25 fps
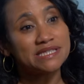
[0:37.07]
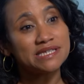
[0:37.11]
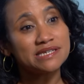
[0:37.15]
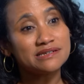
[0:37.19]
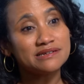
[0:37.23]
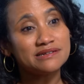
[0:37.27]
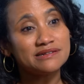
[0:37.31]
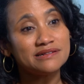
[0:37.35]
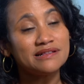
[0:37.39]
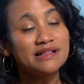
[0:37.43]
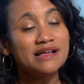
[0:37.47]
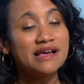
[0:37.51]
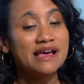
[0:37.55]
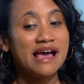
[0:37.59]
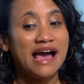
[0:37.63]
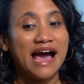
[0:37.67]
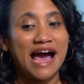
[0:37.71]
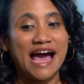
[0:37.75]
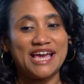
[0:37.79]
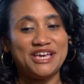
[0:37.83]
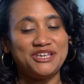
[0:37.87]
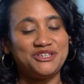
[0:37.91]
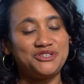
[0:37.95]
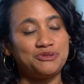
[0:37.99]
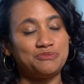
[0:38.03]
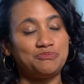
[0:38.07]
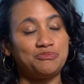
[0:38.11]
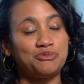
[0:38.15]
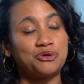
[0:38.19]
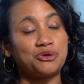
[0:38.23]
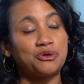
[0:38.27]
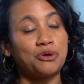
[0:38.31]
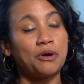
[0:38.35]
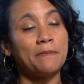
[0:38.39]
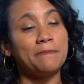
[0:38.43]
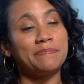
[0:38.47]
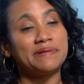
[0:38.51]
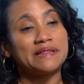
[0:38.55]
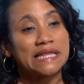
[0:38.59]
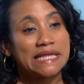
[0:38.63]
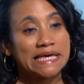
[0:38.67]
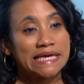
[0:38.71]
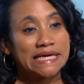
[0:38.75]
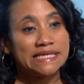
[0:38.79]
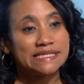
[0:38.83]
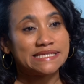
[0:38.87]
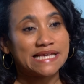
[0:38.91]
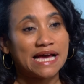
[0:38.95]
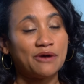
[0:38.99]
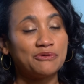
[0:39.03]
little, I used to put on
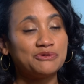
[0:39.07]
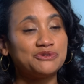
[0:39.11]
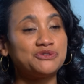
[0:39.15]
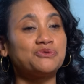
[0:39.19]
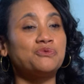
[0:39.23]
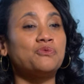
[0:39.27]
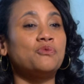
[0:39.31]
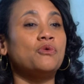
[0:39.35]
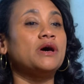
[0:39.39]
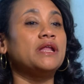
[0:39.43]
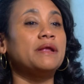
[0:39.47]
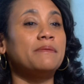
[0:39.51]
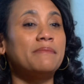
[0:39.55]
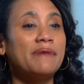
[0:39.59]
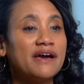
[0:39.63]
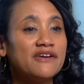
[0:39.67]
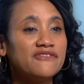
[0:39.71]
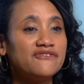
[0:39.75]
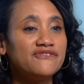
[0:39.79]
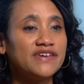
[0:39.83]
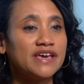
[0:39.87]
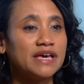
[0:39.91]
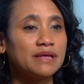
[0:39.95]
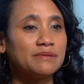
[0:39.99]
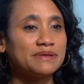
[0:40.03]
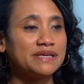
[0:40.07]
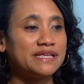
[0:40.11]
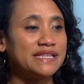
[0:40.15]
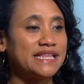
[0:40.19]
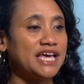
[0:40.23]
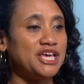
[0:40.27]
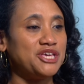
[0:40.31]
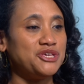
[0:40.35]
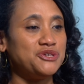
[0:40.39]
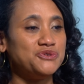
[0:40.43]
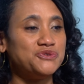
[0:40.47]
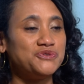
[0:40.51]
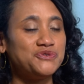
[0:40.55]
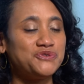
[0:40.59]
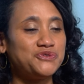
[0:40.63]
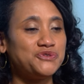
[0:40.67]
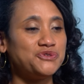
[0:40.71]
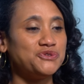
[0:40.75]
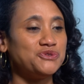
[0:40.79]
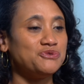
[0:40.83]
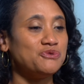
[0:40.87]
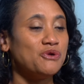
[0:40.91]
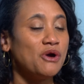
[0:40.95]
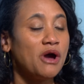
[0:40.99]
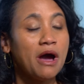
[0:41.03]
plays. I was the one in my family that used
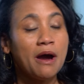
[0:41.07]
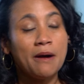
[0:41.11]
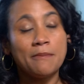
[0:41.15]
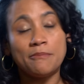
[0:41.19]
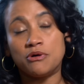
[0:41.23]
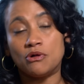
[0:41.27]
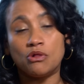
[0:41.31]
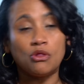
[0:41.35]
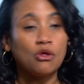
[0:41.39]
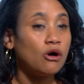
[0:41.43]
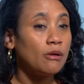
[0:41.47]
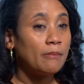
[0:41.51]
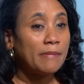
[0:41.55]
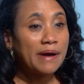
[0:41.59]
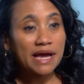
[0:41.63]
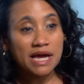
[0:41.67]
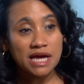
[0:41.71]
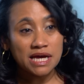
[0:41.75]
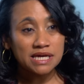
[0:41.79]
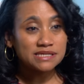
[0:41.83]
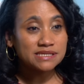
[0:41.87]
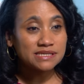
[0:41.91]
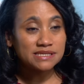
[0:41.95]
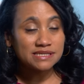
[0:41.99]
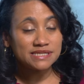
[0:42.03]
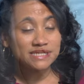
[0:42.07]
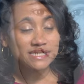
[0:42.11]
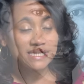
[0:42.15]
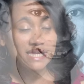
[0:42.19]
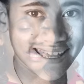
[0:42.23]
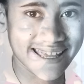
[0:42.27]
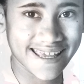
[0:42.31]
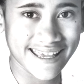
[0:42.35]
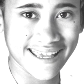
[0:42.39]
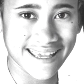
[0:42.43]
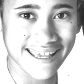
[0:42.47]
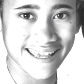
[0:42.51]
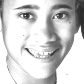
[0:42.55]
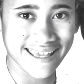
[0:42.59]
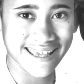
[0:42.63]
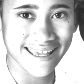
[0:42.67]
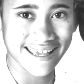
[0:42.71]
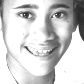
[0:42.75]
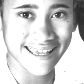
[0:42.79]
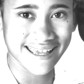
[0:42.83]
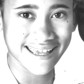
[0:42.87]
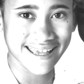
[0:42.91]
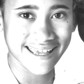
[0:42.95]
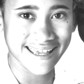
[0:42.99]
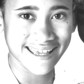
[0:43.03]
to pull all my cousins together and
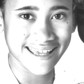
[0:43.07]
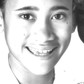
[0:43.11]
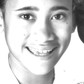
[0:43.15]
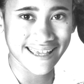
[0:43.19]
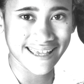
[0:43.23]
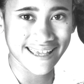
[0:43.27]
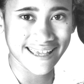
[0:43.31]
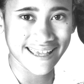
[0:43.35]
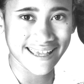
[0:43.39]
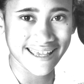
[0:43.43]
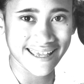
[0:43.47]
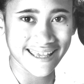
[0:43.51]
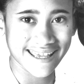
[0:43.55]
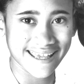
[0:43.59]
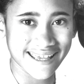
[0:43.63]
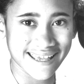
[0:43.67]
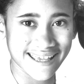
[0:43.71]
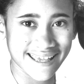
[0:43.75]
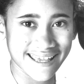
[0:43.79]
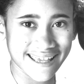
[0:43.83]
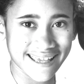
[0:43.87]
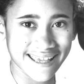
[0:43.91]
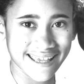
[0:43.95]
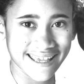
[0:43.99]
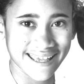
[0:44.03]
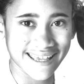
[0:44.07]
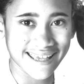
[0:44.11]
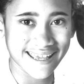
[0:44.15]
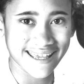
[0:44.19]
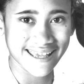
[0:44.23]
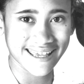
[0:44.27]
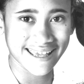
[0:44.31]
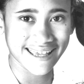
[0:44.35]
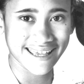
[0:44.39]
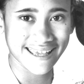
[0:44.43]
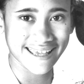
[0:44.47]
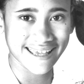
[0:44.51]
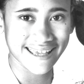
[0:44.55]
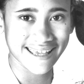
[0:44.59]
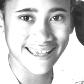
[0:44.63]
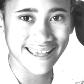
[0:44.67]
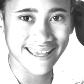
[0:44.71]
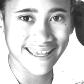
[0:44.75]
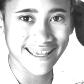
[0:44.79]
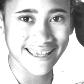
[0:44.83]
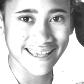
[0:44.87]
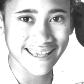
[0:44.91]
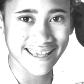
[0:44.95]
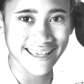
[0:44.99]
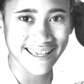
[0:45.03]
say, you're doing the costumes and you're doing
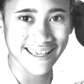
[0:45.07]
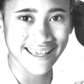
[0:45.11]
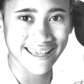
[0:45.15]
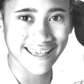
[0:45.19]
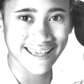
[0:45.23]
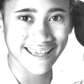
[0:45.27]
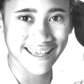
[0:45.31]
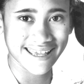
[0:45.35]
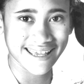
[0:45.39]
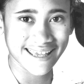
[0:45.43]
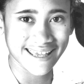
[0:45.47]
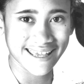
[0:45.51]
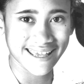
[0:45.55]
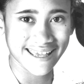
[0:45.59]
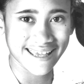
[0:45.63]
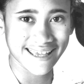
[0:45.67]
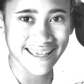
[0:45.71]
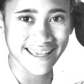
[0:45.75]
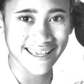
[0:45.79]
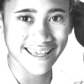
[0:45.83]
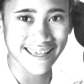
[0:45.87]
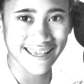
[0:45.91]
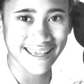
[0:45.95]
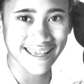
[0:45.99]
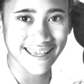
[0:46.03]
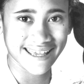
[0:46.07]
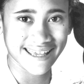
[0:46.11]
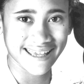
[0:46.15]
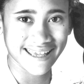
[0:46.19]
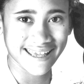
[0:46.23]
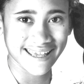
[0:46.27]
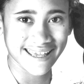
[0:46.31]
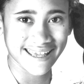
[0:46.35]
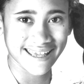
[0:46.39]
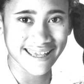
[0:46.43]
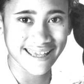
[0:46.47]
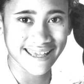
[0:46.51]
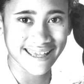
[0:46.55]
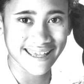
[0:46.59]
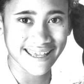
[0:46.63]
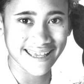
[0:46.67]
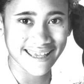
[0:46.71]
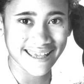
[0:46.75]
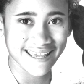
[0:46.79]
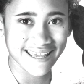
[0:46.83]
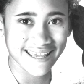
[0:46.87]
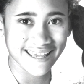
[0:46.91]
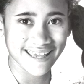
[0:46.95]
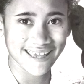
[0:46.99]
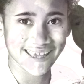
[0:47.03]
the scripts and you do the
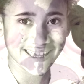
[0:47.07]
programs,